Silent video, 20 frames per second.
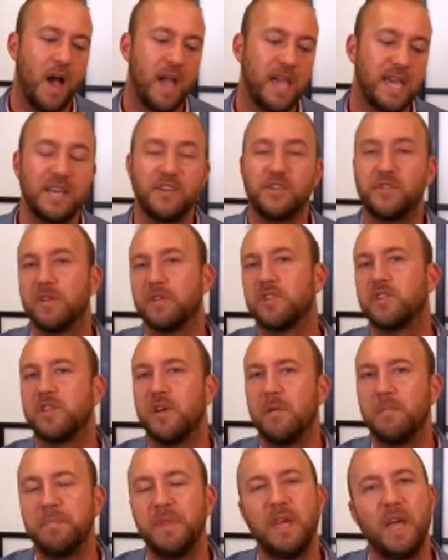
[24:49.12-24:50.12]
is there
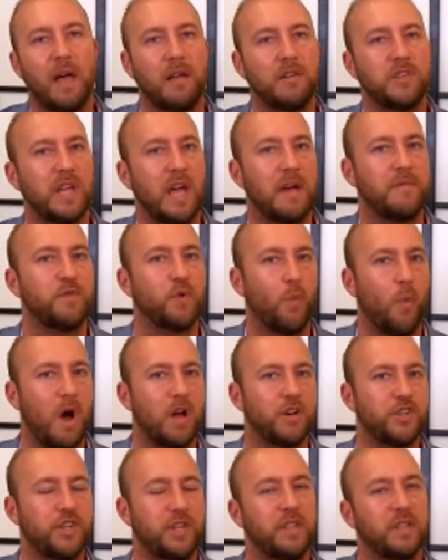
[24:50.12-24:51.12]
something else after
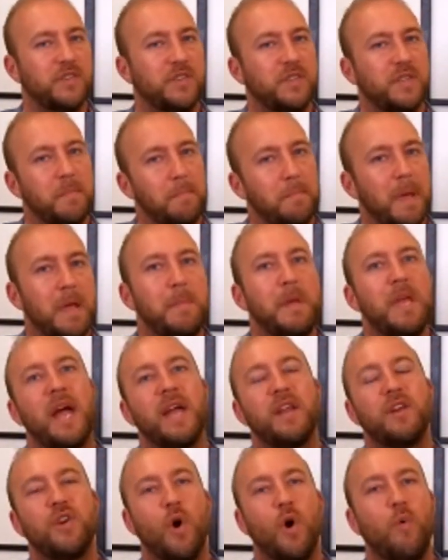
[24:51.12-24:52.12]
watching this that maybe I
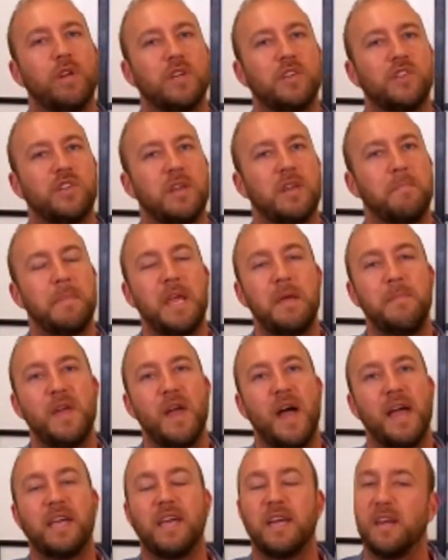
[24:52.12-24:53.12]
noticed and maybe
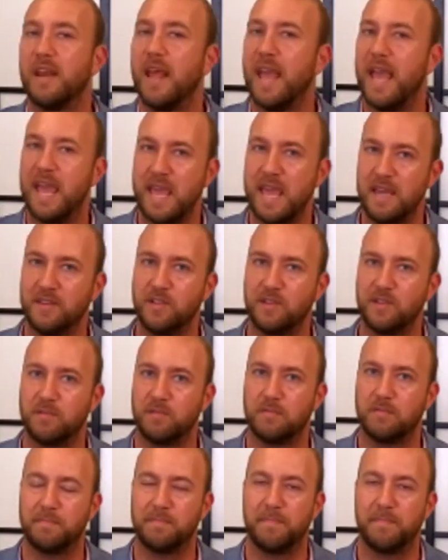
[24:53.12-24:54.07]
I can enhance